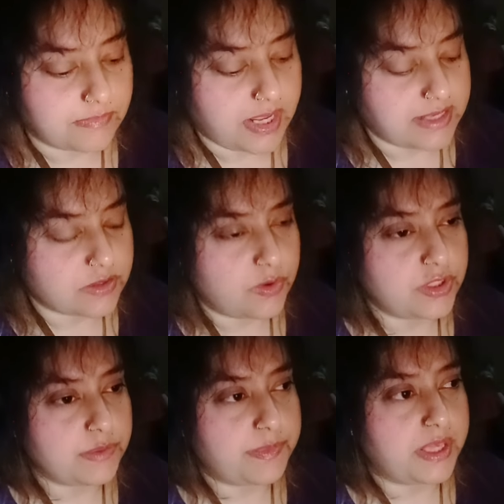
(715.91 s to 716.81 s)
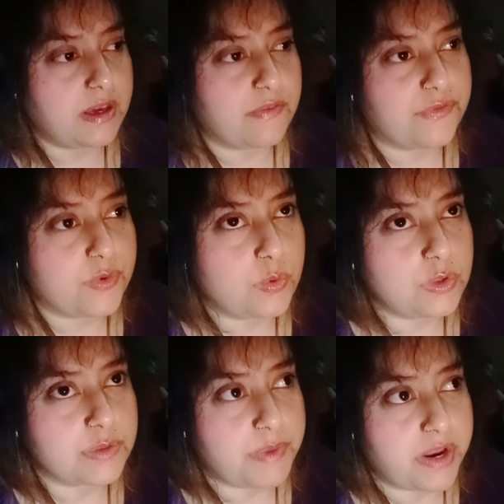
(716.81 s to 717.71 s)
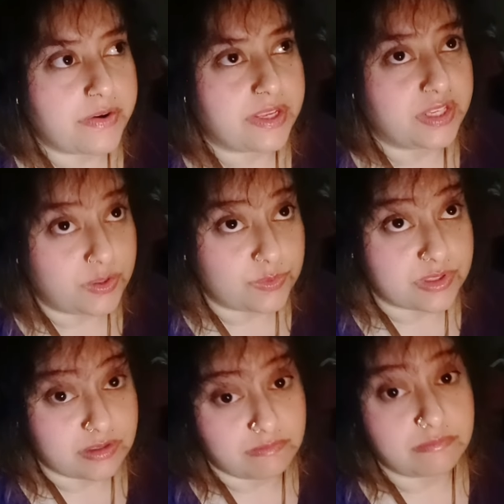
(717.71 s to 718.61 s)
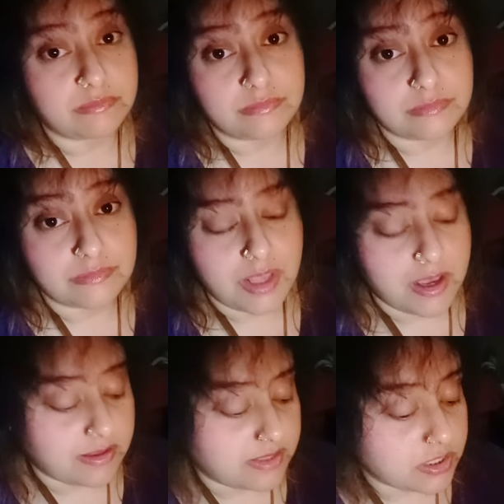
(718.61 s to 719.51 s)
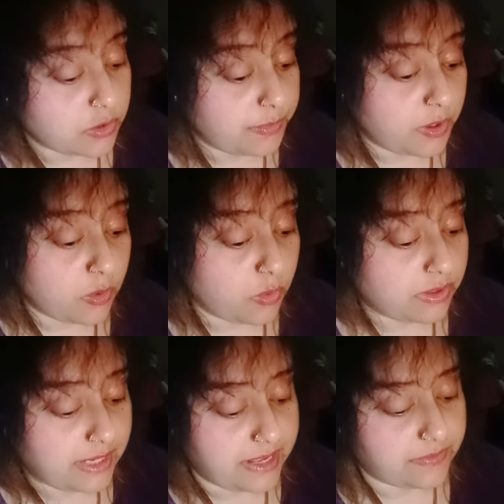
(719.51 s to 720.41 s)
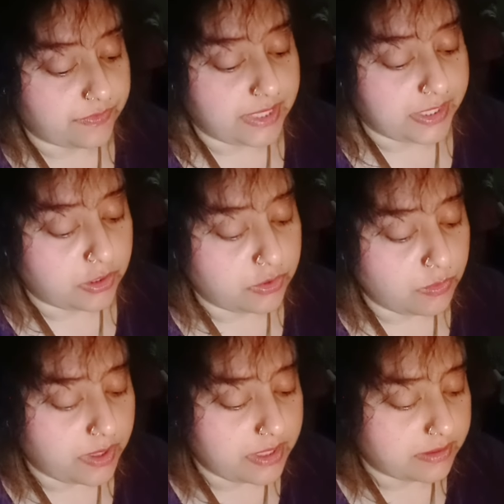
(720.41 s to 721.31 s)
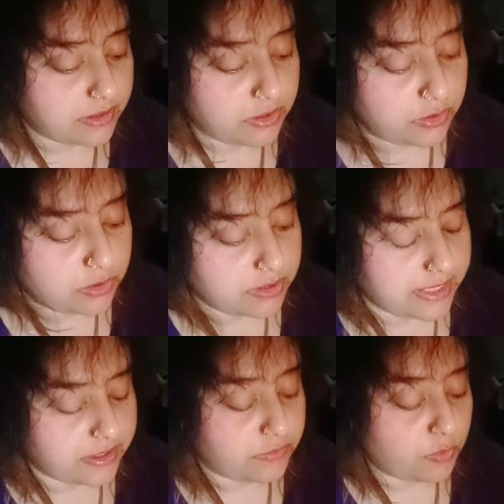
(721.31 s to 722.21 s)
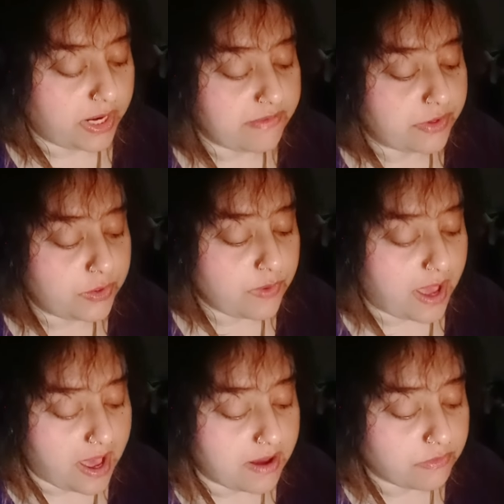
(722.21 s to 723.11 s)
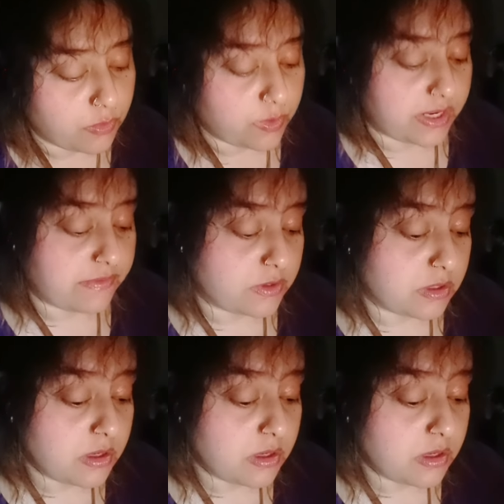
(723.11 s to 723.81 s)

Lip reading: it's going to be a fruit bearing news. This could be your own life. Like, you know what? Like, whatever you have or whatever